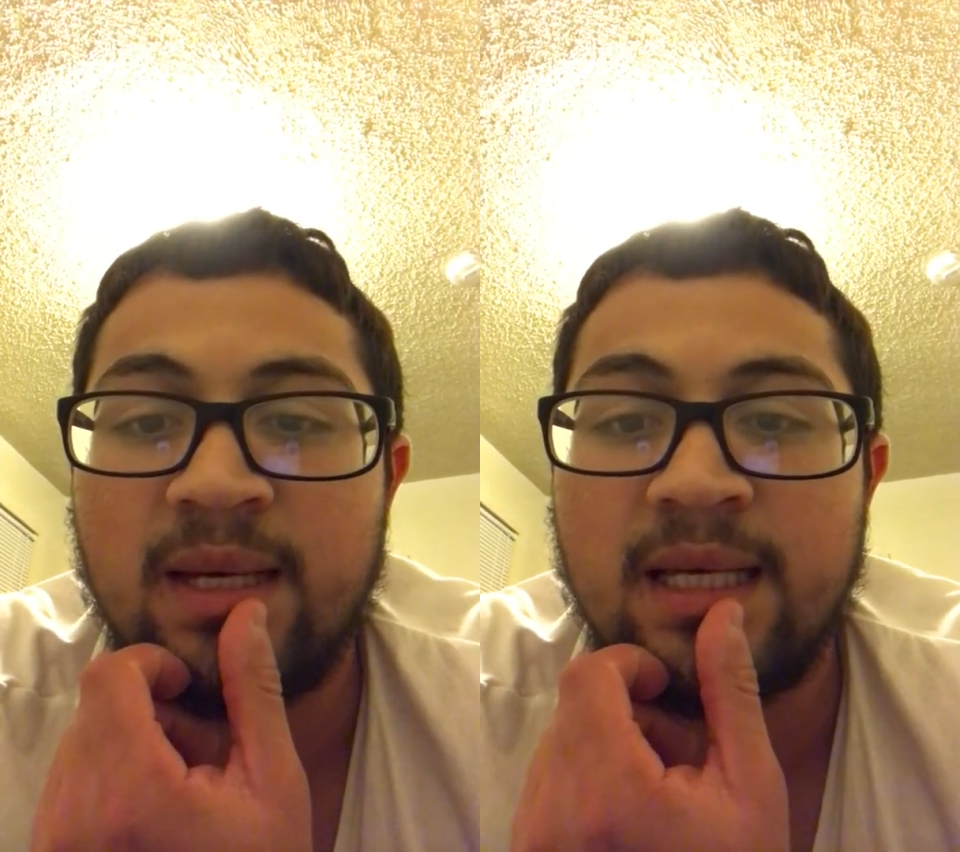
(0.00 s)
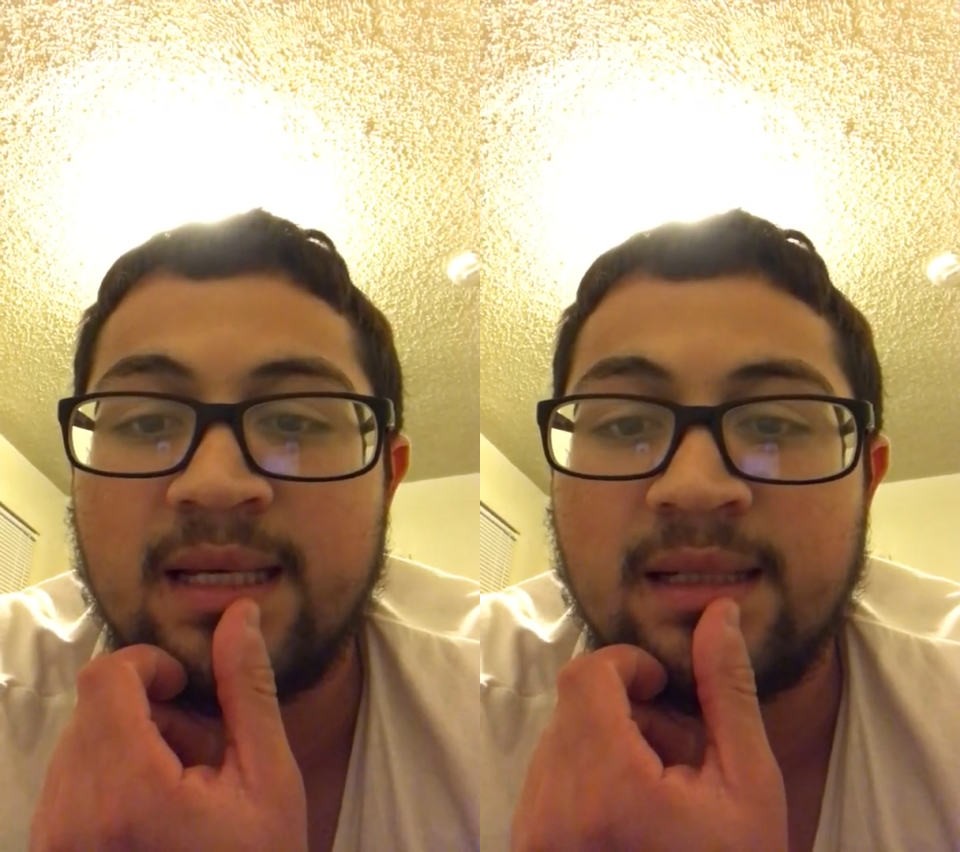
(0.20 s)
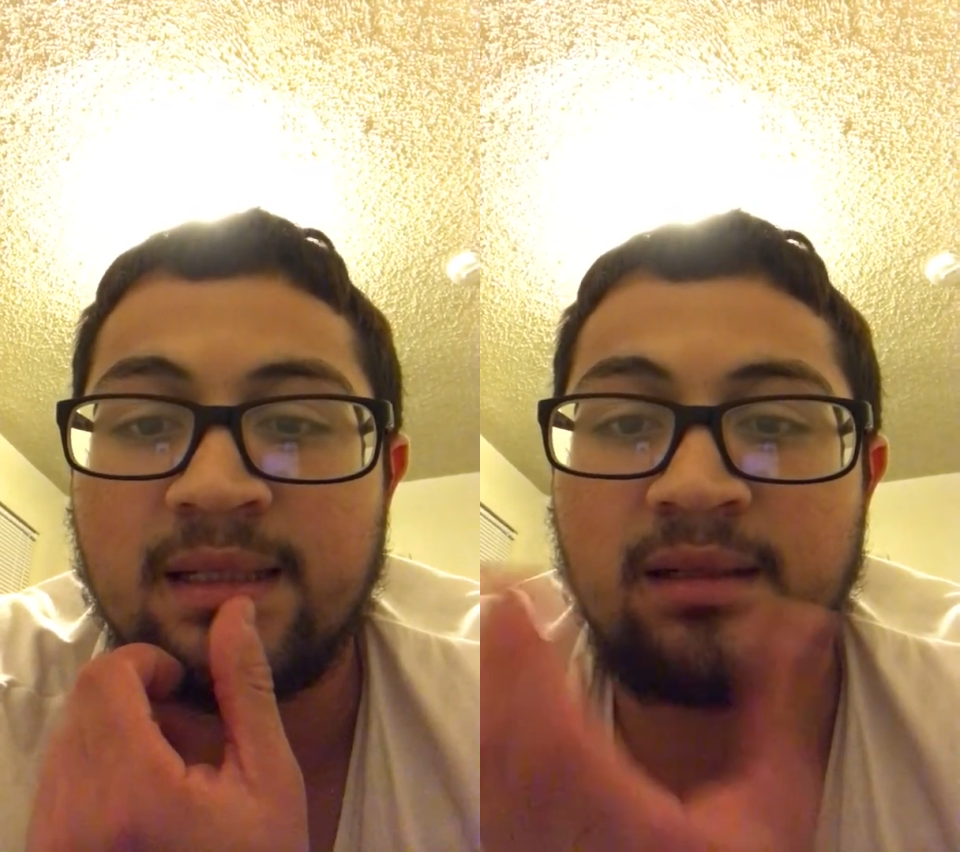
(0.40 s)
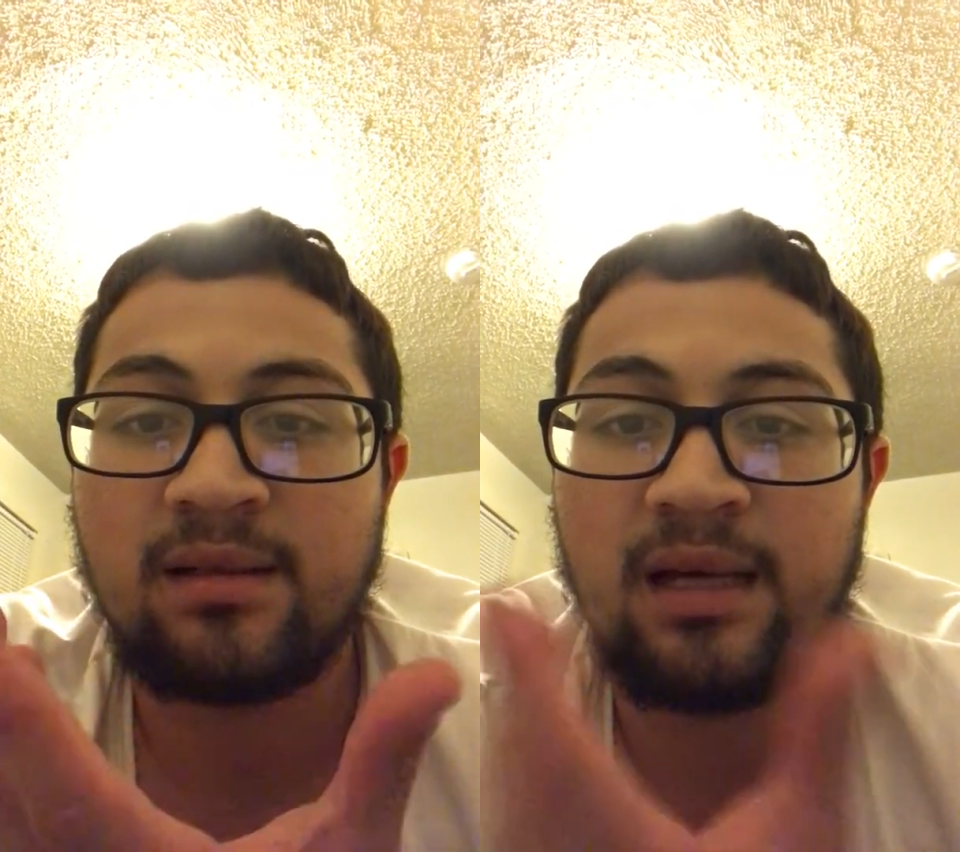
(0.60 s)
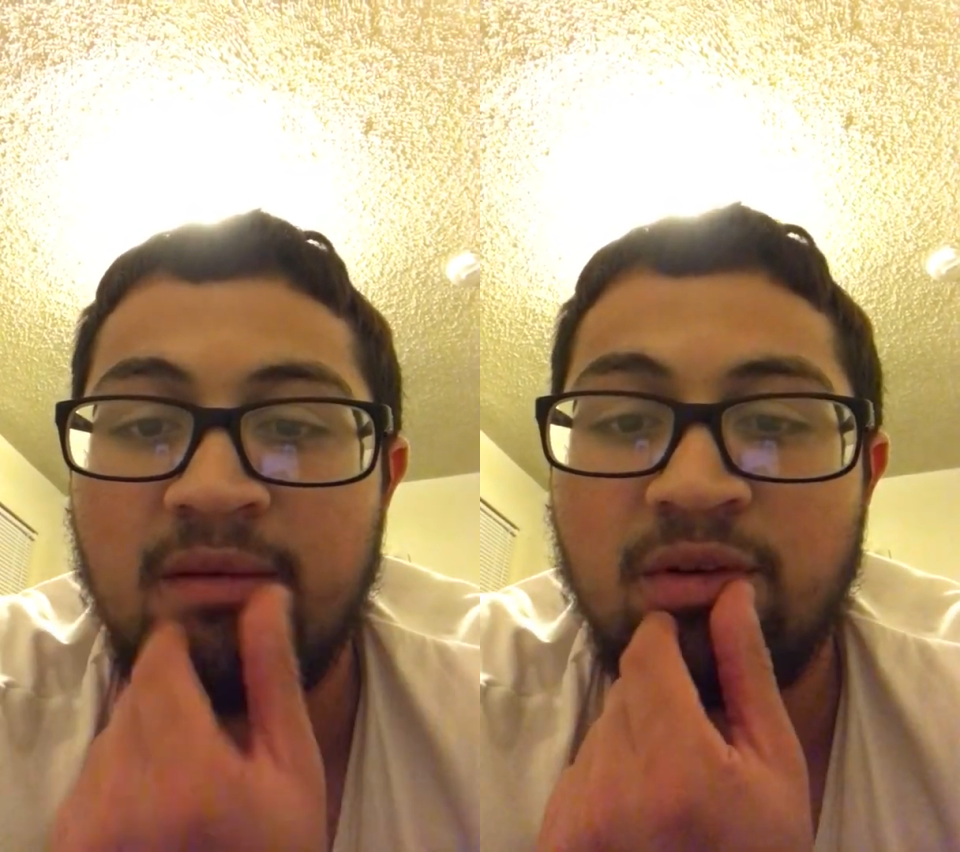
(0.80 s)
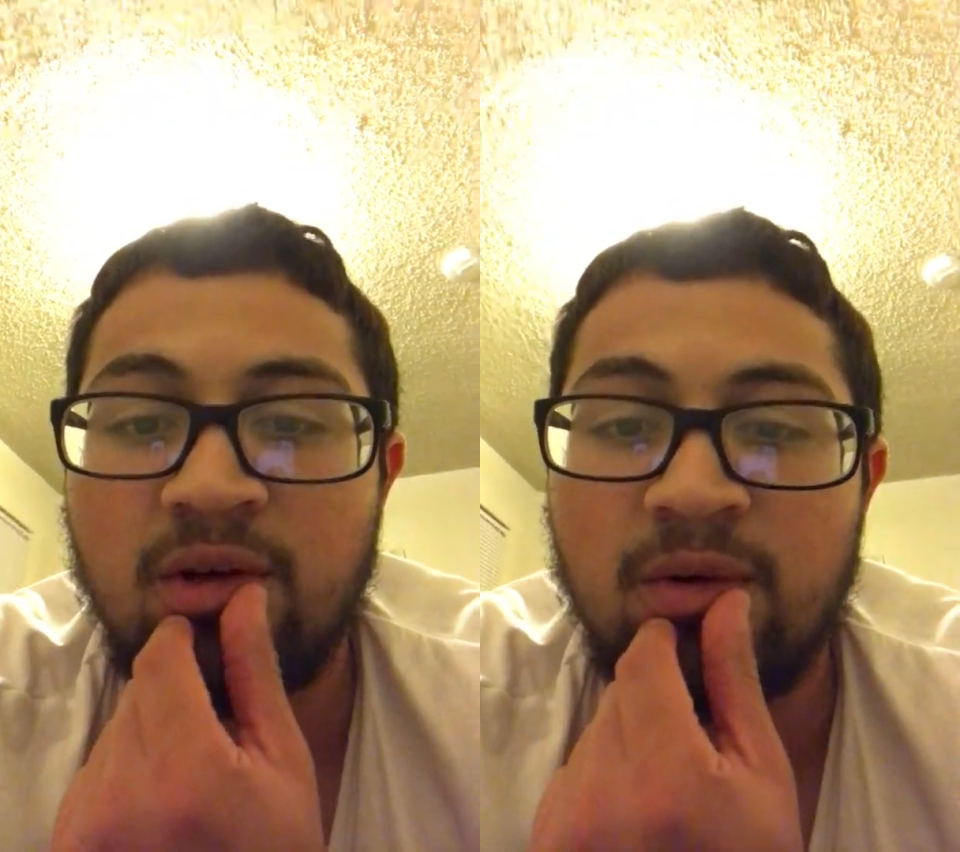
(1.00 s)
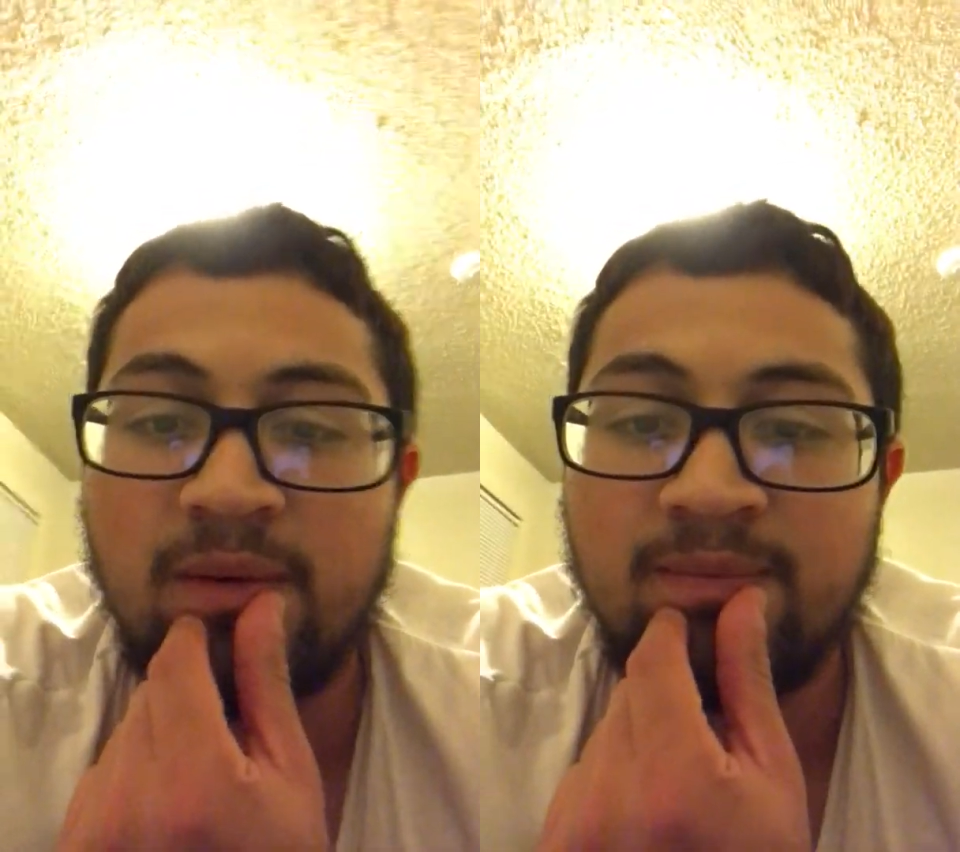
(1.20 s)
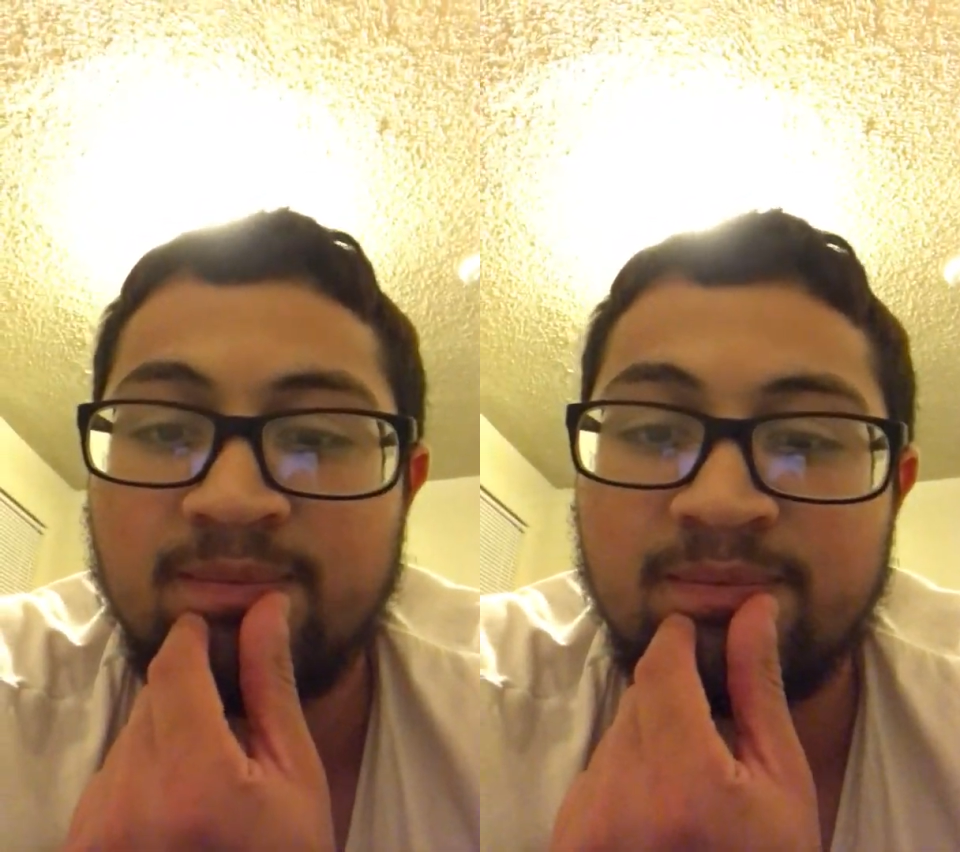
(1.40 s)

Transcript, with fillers: and uh, have a good one.